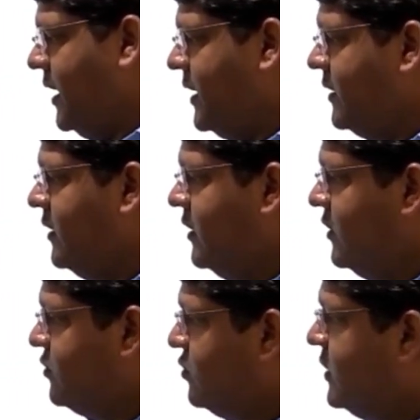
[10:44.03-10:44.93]
N.
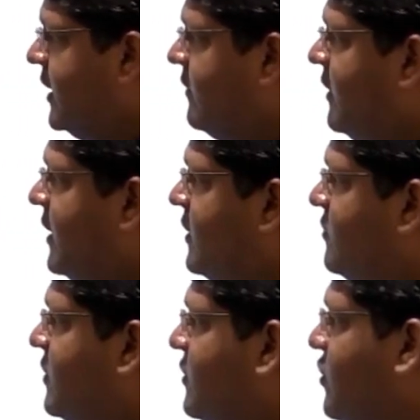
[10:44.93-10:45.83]
So the required
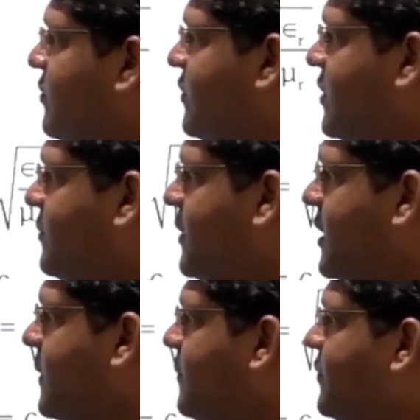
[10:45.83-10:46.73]
answer is option number
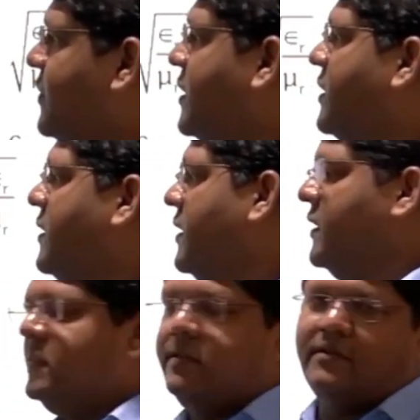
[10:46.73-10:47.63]
3rd.
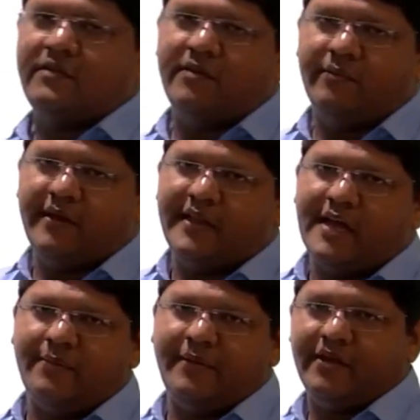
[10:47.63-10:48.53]
This is simply the
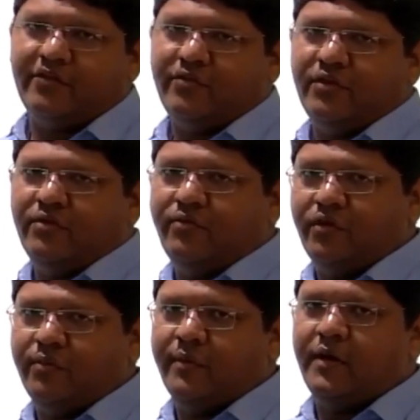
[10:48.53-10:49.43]
application of
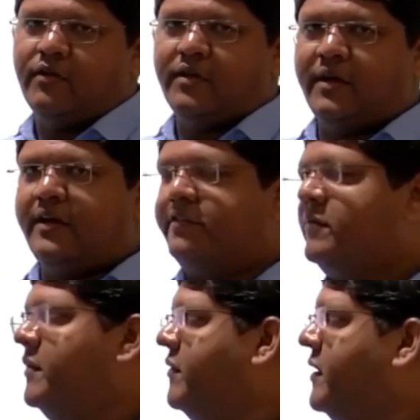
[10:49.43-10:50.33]
formula or the
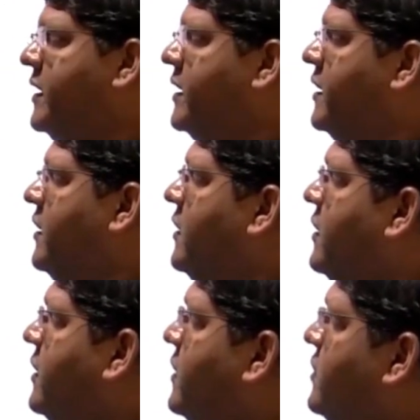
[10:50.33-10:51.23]
relation between
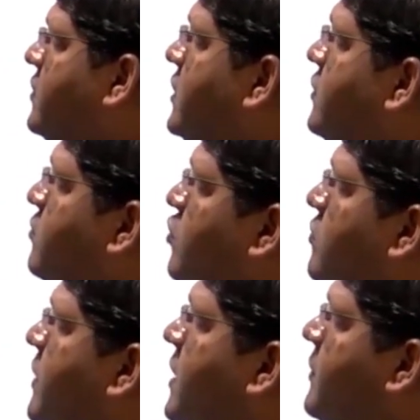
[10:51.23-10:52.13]
these
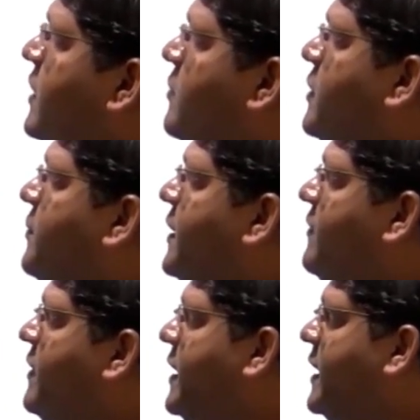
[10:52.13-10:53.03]
both parameter,
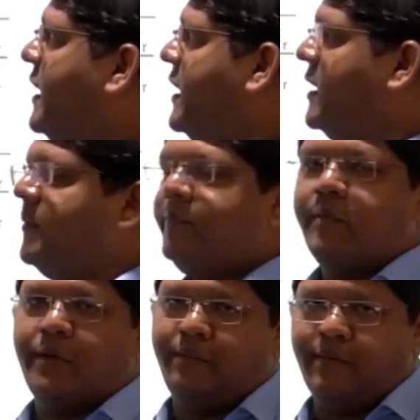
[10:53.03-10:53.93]
permittivity and
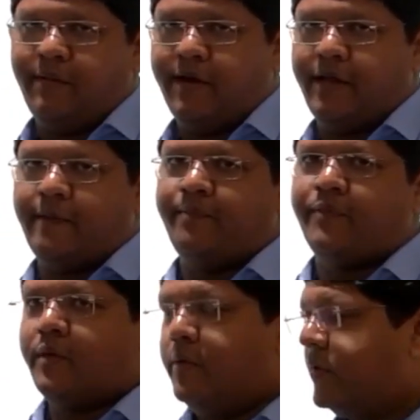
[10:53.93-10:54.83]
permeability.
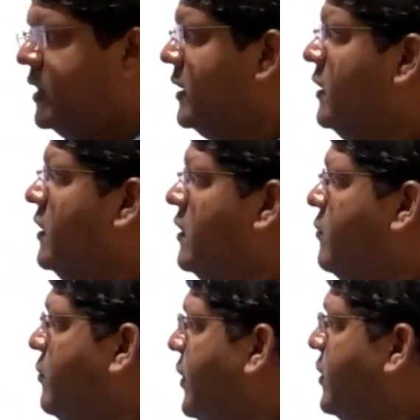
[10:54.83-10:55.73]
Okay,
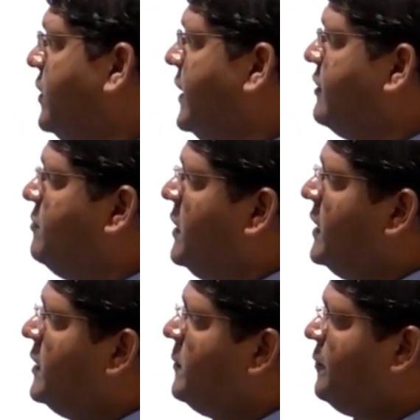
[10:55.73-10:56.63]
moving to the next
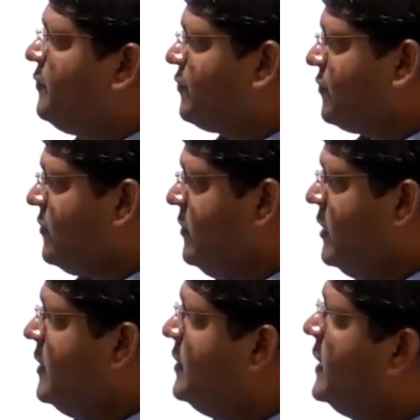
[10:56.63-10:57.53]
part.
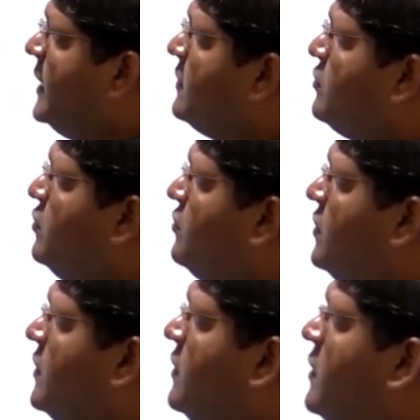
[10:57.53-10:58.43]
The next
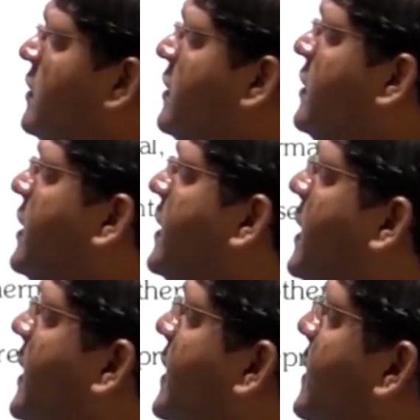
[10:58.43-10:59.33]
question, an
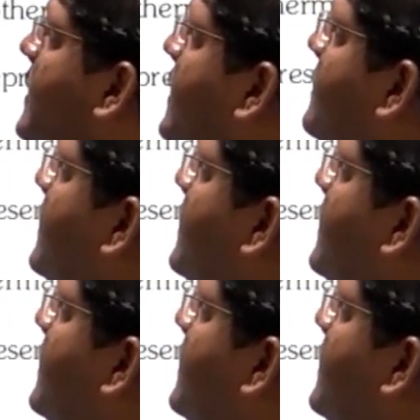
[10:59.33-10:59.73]
ideal gas